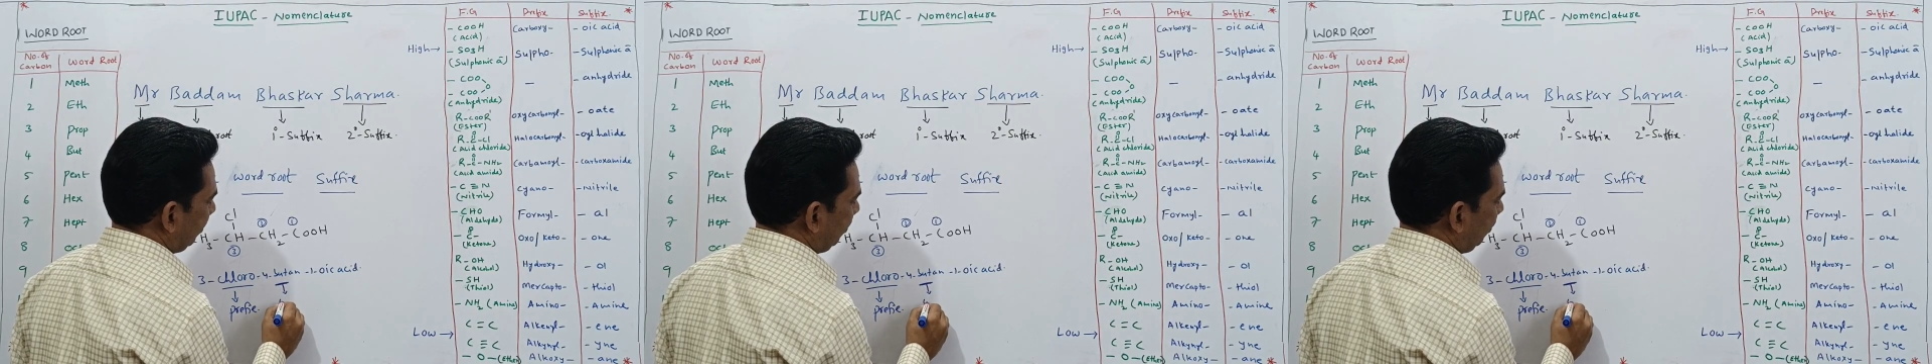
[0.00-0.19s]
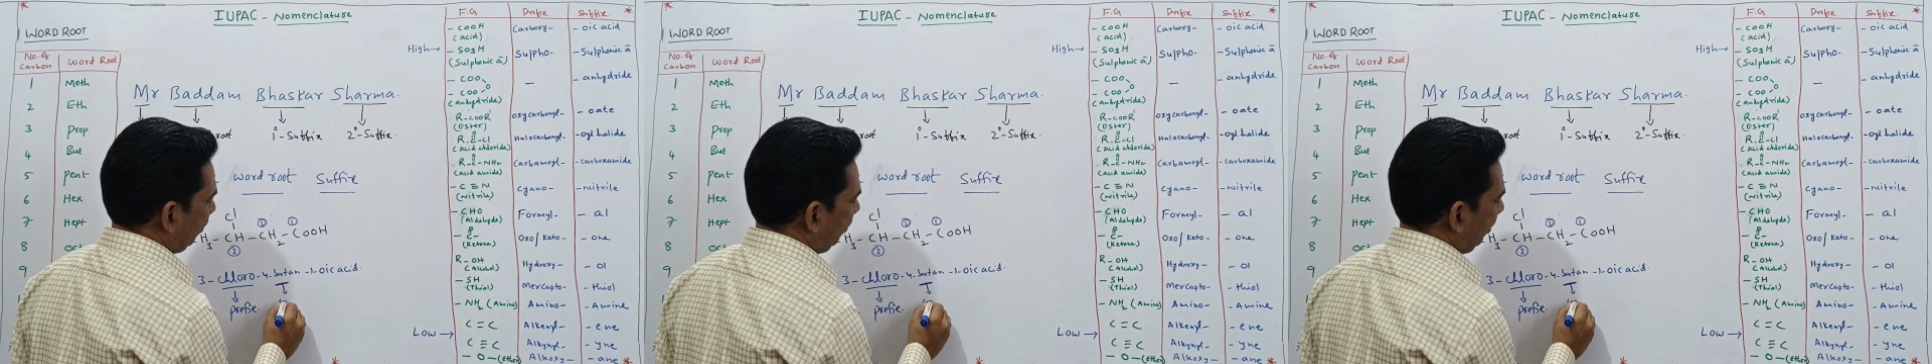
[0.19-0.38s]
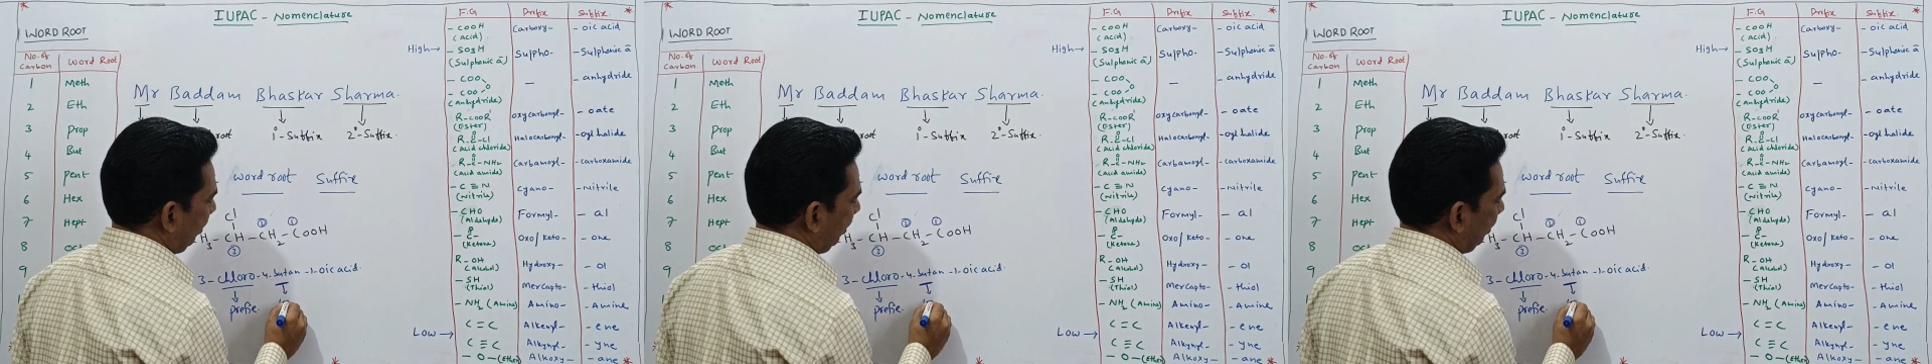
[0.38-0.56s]

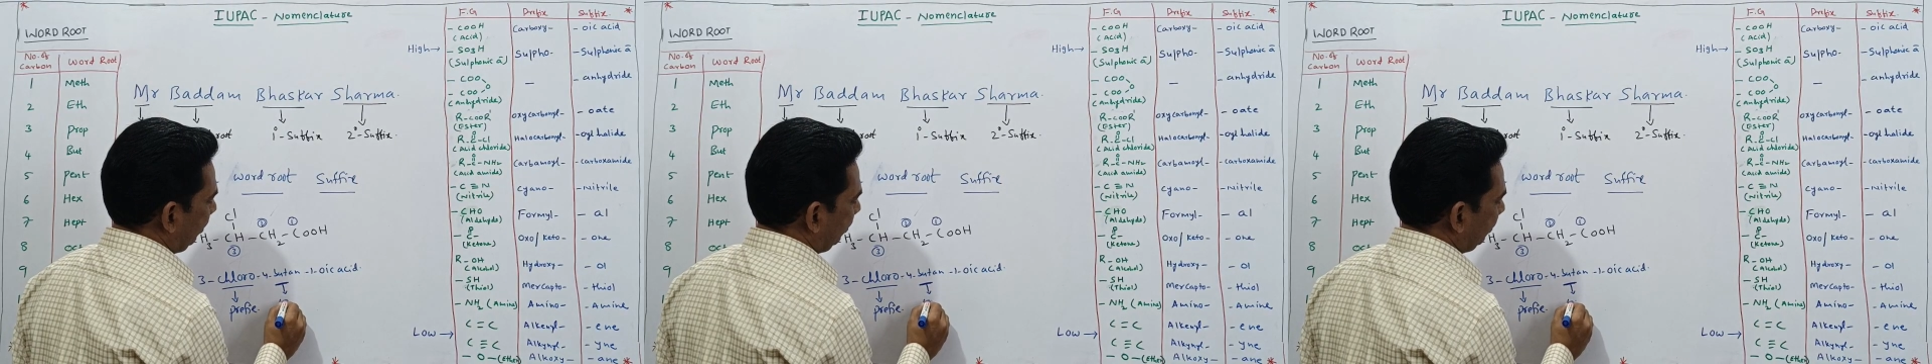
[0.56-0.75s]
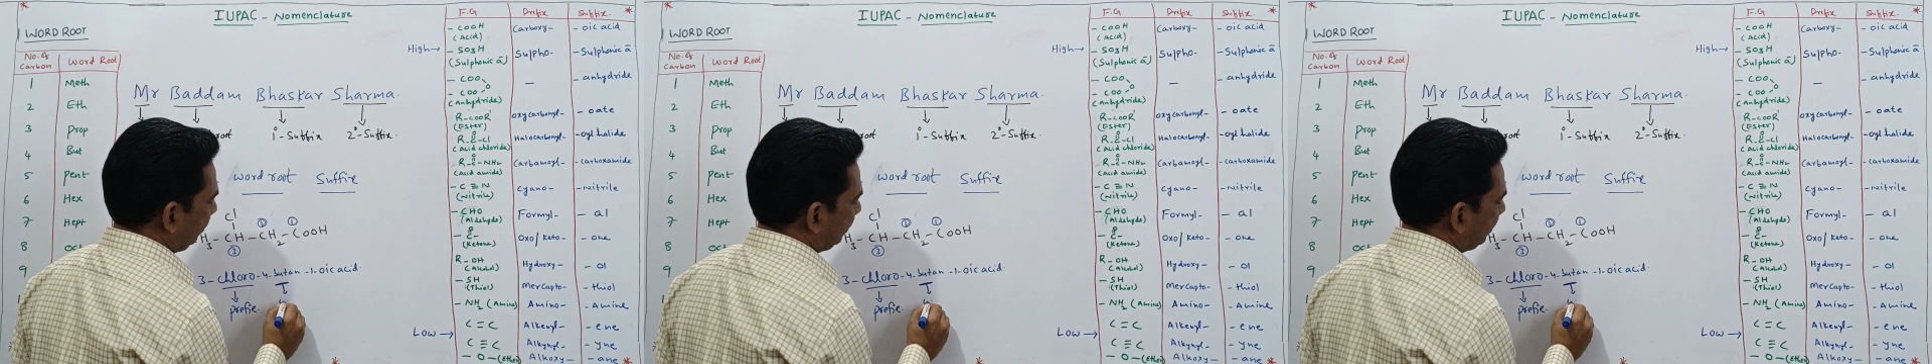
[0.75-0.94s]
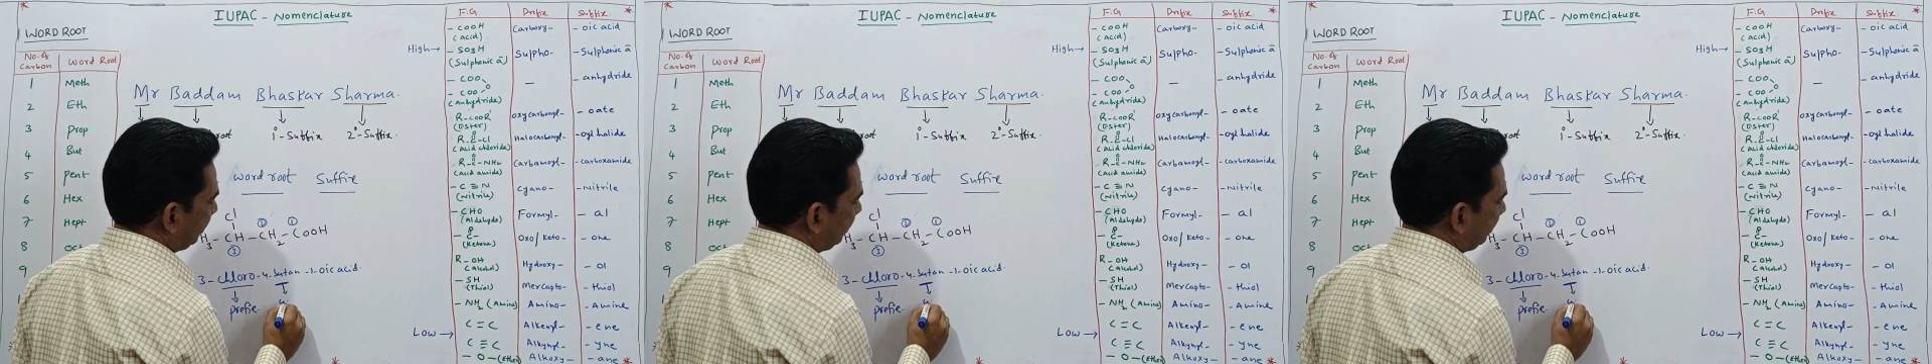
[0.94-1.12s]
word
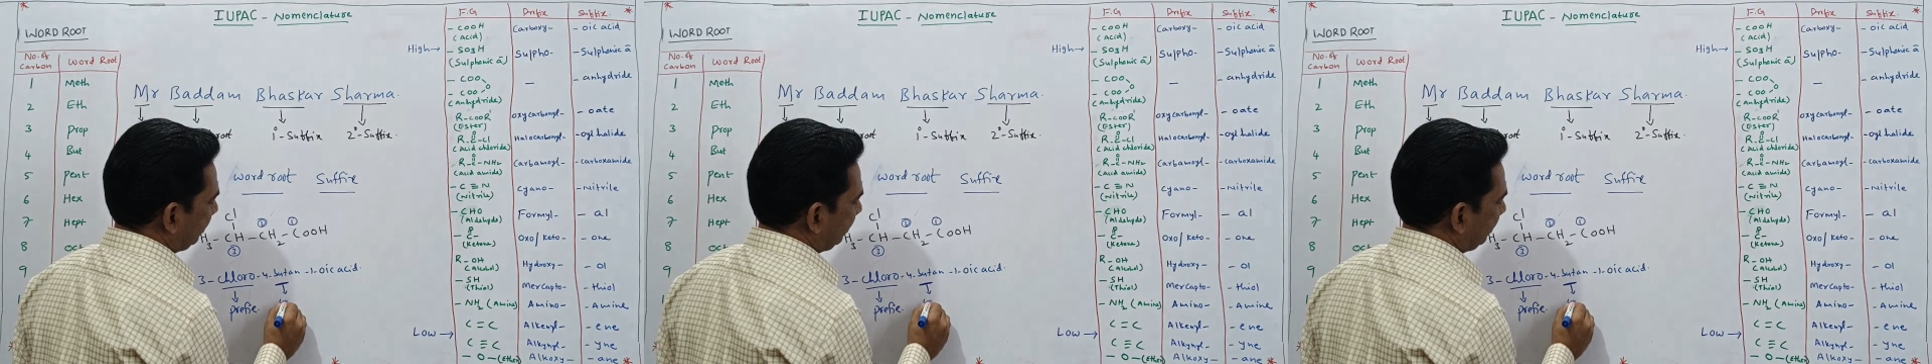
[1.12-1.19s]
root.